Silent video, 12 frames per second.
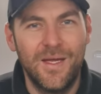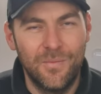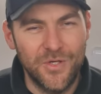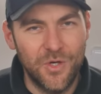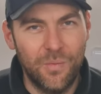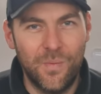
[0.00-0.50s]

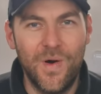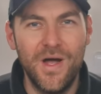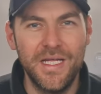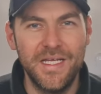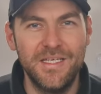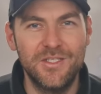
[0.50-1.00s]
When you're
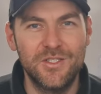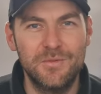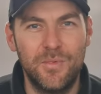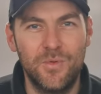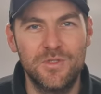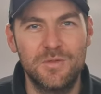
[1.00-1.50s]
working in a
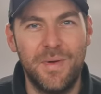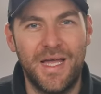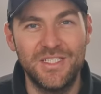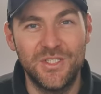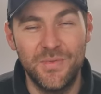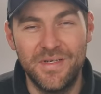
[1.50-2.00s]
small
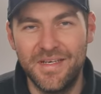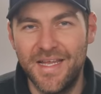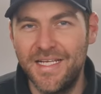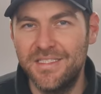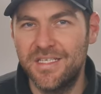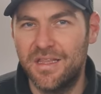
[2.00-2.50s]
space, you
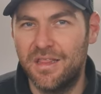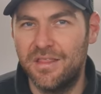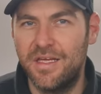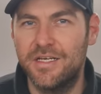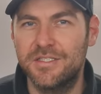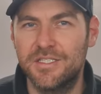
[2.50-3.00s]
need to
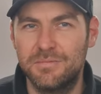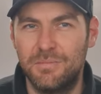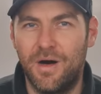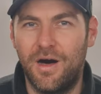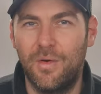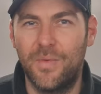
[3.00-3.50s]
think
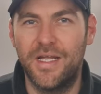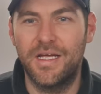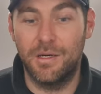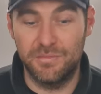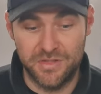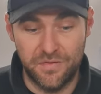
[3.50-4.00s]
smart when it
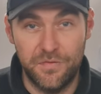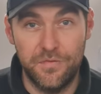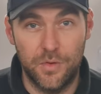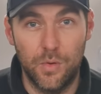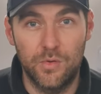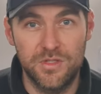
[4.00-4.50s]
comes to
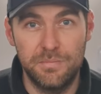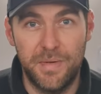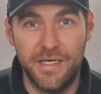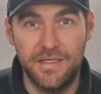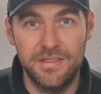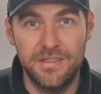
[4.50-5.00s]
floor
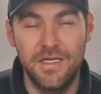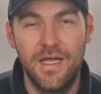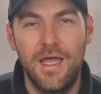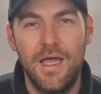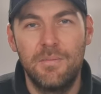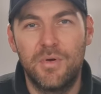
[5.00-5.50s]
space
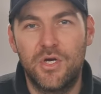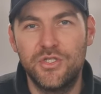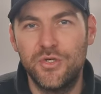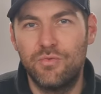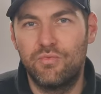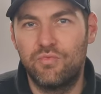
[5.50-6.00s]
because
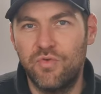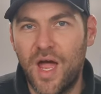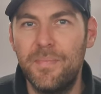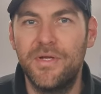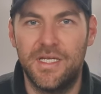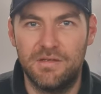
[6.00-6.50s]
you
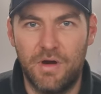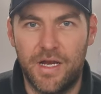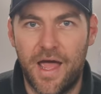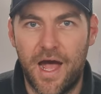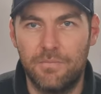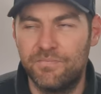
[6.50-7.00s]
rapidly
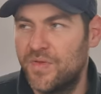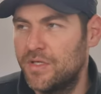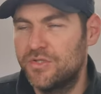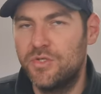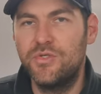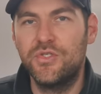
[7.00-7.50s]
run out.
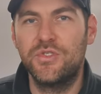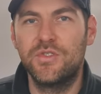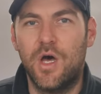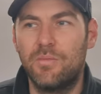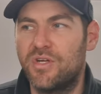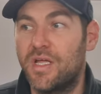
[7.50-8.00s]
As soon as you
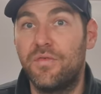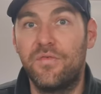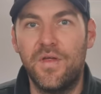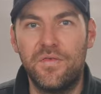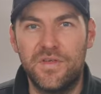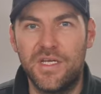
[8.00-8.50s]
start bringing
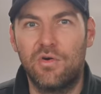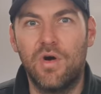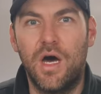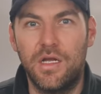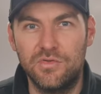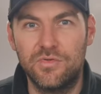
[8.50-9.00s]
50 or
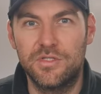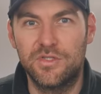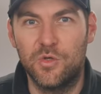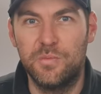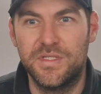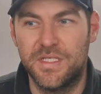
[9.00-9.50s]
100
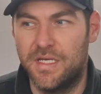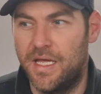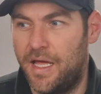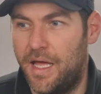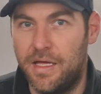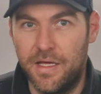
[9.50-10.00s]
supers in
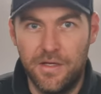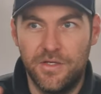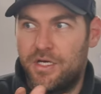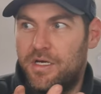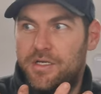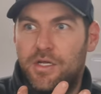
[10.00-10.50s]
here,
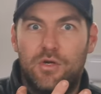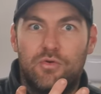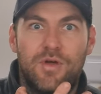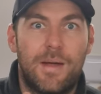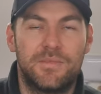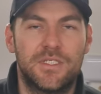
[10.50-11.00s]
you're kind of
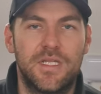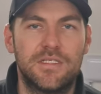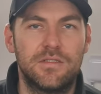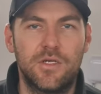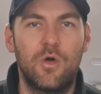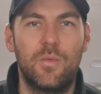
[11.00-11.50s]
cramped and there's
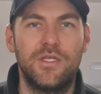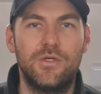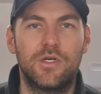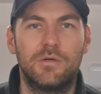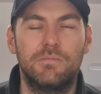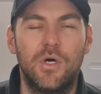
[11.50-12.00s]
nowhere you
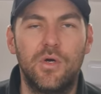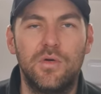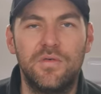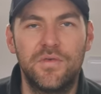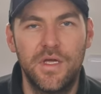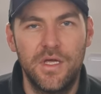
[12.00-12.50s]
can
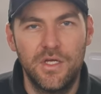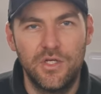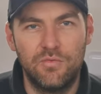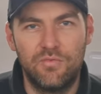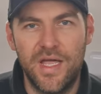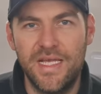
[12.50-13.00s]
move.
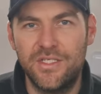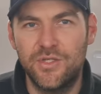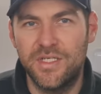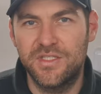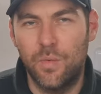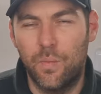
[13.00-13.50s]
You really do
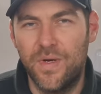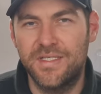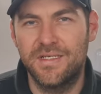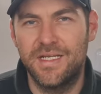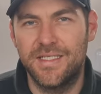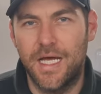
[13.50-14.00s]
need to
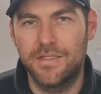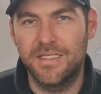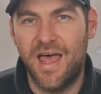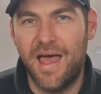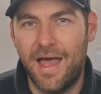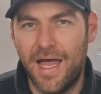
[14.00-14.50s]
whittle it down to
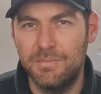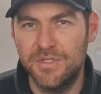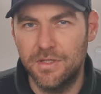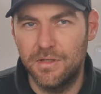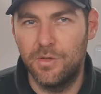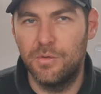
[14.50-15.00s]
the
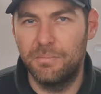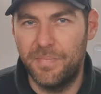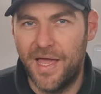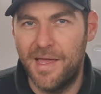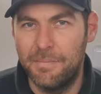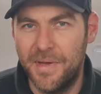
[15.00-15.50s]
absolute
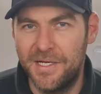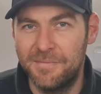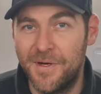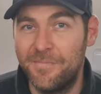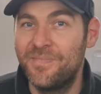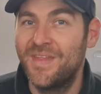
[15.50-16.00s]
bare
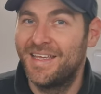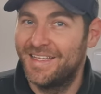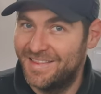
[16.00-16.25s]
minimum.